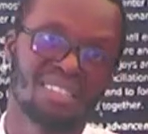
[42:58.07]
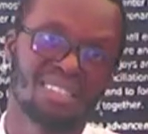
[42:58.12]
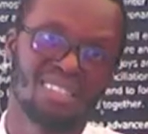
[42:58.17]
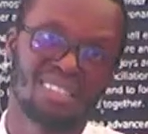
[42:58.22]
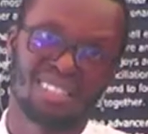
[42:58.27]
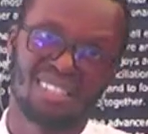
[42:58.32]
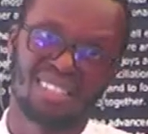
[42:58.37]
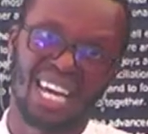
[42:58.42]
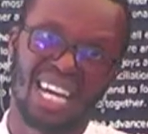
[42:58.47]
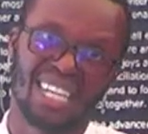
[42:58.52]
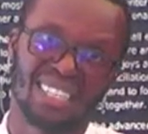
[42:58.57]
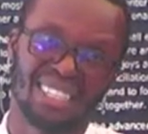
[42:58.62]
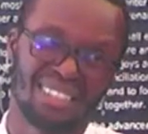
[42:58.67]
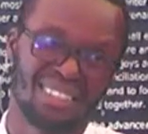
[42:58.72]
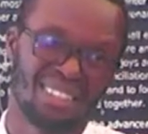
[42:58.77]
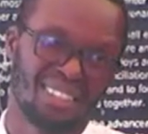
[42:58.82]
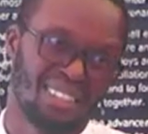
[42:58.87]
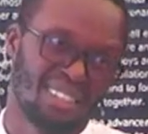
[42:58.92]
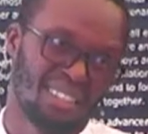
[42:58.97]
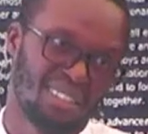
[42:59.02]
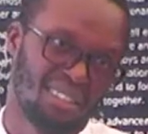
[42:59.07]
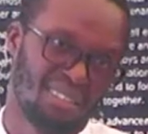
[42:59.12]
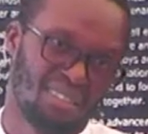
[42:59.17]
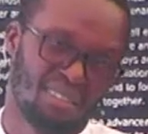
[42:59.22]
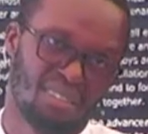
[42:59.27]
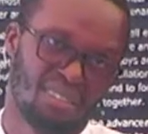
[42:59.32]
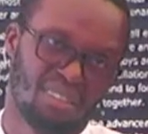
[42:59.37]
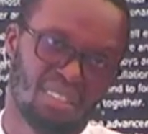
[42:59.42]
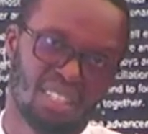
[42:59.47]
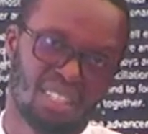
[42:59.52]
is eternity.
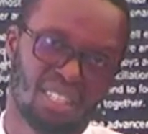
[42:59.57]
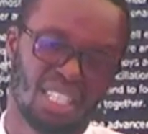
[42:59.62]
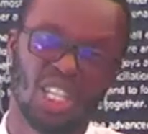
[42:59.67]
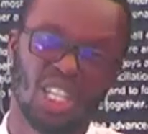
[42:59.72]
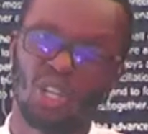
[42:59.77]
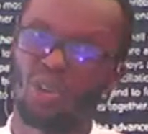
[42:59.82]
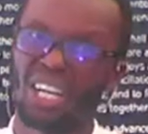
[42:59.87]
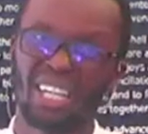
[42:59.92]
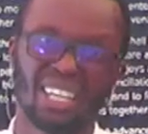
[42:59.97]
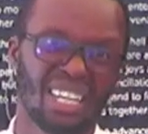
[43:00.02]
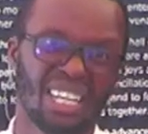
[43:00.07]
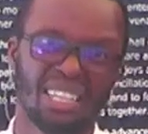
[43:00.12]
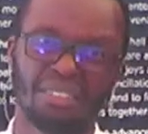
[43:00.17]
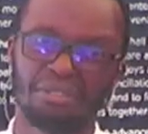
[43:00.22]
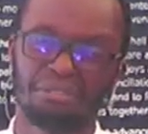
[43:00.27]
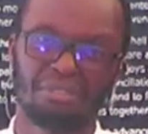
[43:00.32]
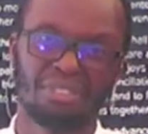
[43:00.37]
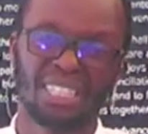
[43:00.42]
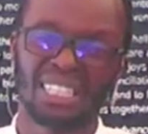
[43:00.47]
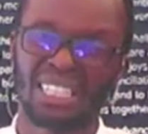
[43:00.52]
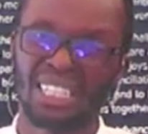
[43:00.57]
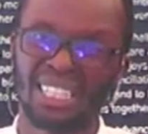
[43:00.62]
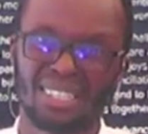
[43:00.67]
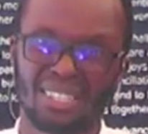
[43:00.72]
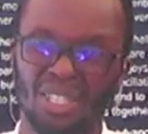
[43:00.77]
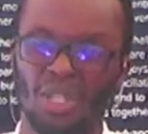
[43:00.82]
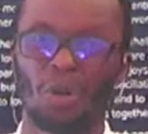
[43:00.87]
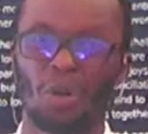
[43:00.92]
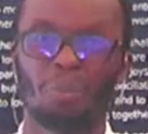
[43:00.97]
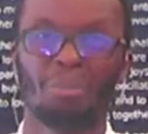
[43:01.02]
No one can feel it.
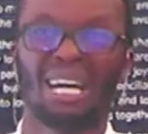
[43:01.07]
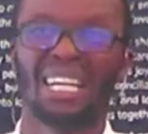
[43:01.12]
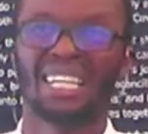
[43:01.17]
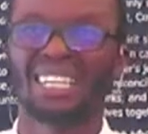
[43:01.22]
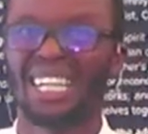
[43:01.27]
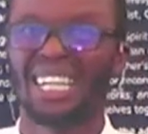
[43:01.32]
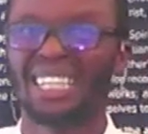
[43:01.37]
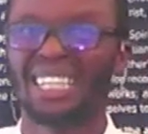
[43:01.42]
No man can